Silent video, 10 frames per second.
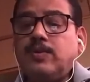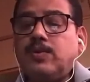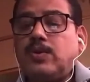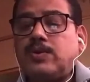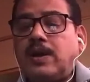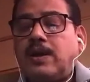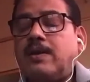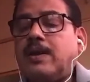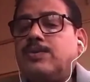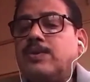Those are
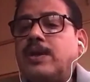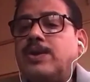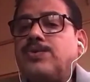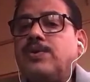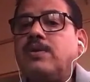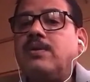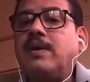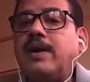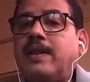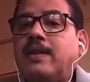education,
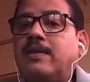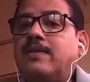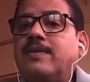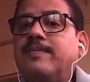health,